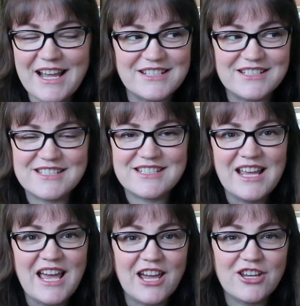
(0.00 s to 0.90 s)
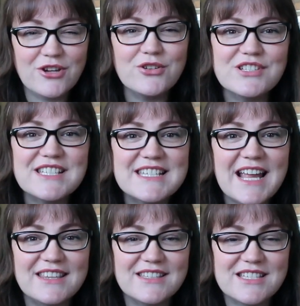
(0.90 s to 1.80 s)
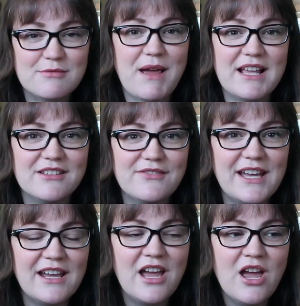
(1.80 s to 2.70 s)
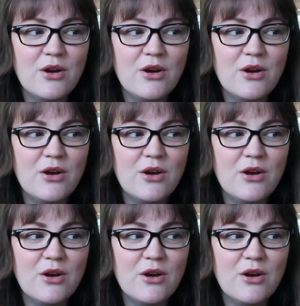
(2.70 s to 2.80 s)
I just couldn't stand the smell of it,